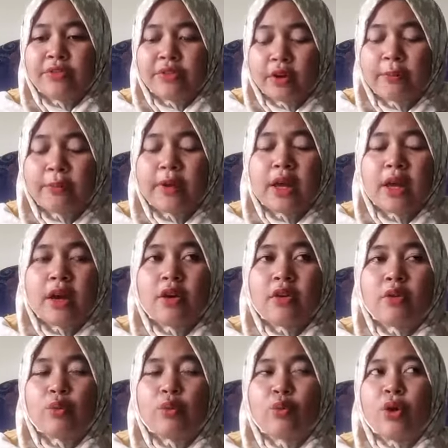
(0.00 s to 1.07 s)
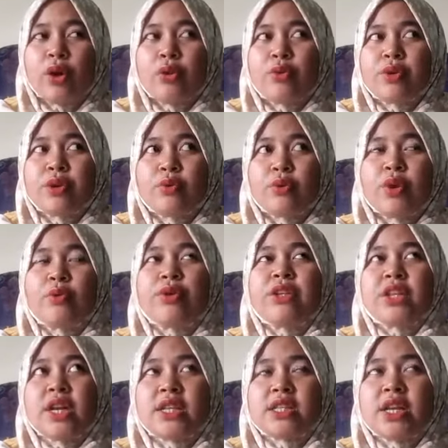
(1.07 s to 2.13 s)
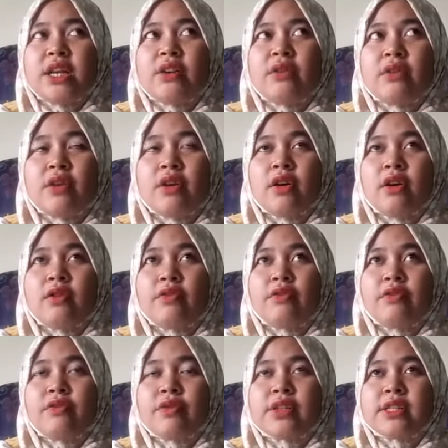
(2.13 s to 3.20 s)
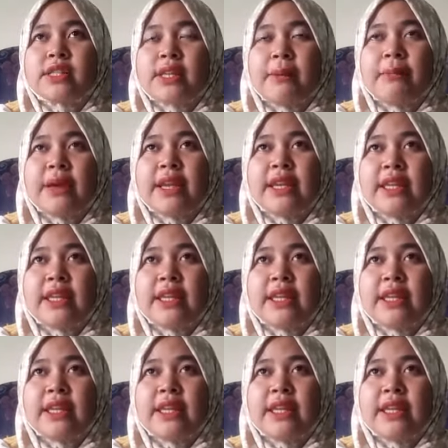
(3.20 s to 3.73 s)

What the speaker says: from when we translate of some